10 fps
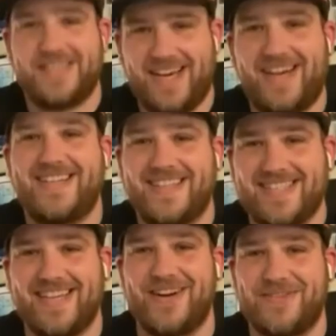yeah,
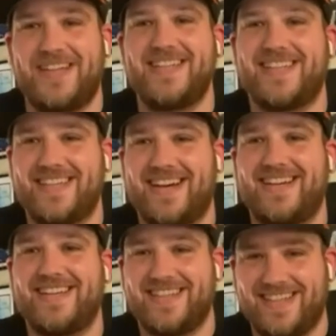that's a good one.
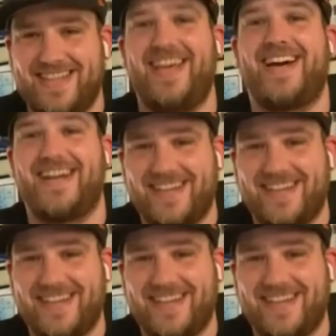the crazy yeah.